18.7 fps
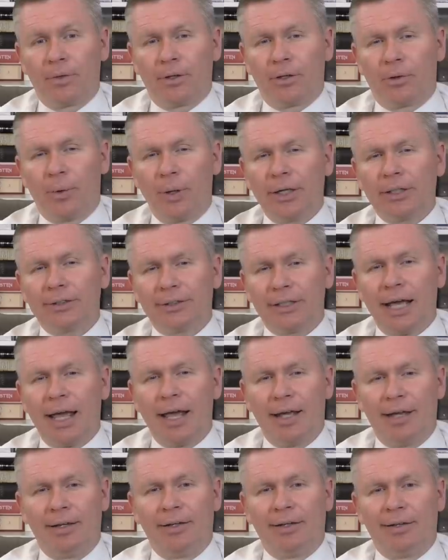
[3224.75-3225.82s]

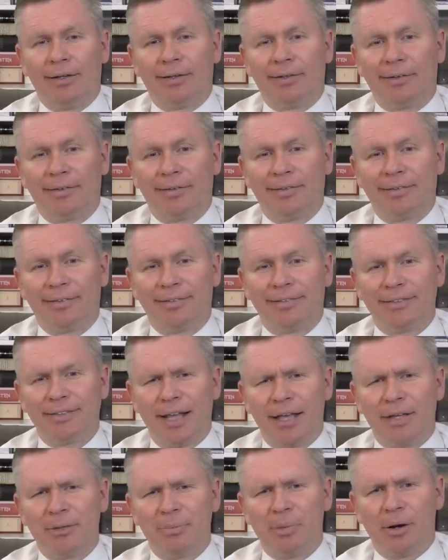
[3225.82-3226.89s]
Quicksand,
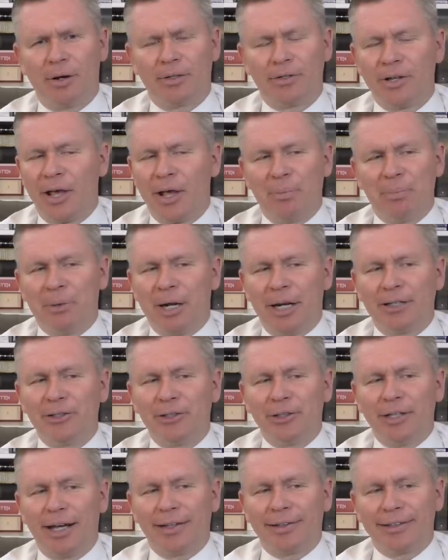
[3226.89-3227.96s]
sandbars. But I do
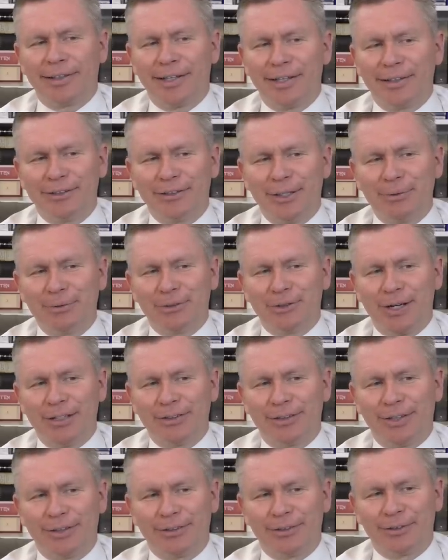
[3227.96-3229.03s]
like the King James
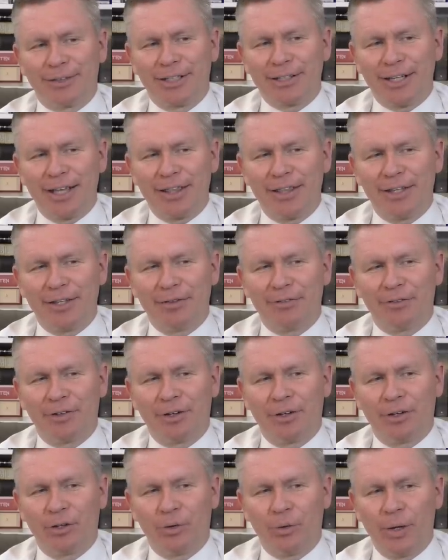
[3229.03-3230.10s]
translation because I think of
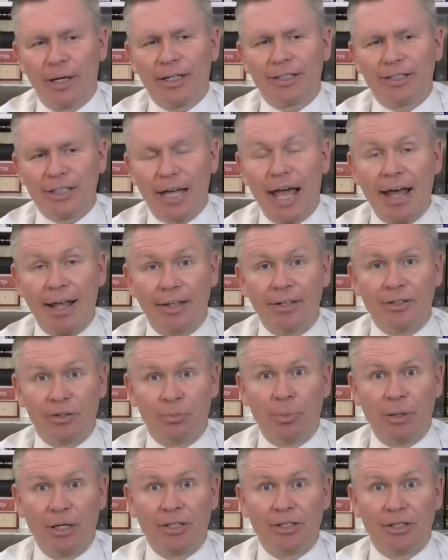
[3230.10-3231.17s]
quicksands
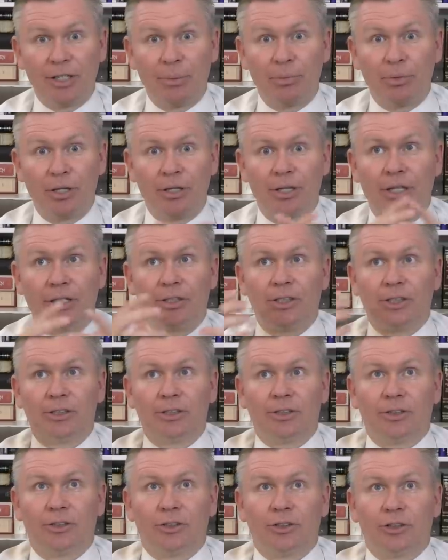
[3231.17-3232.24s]
being something that
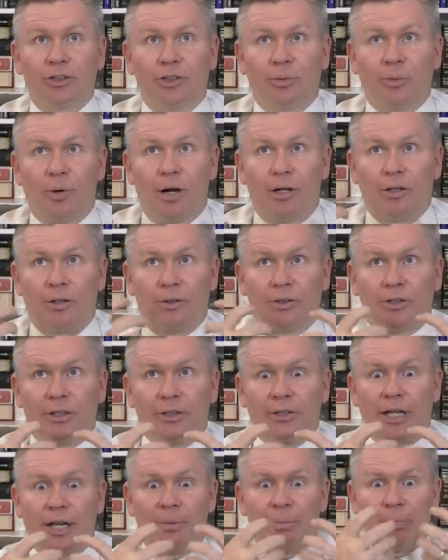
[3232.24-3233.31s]
just swallows
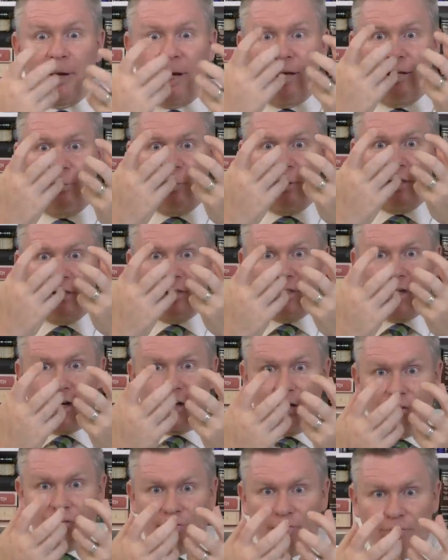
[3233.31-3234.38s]
us up and we
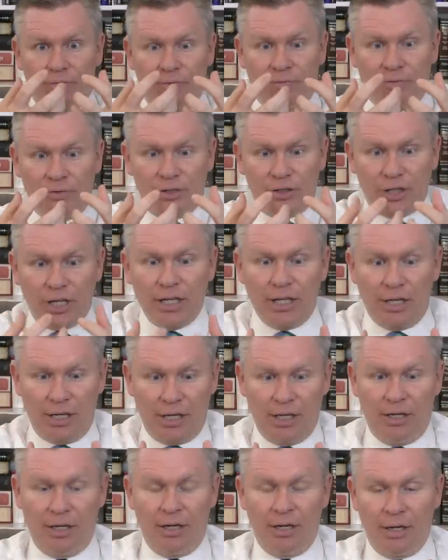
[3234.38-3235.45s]
start
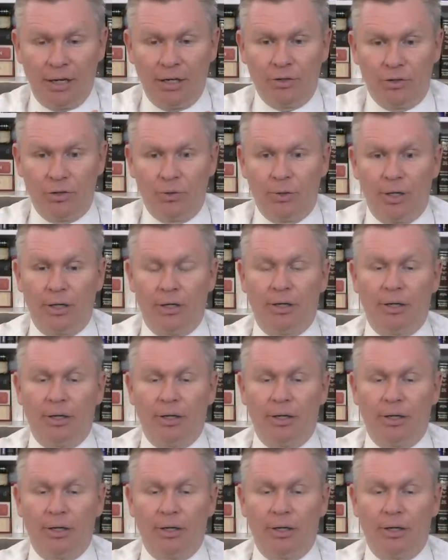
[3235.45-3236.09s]
sinking into it.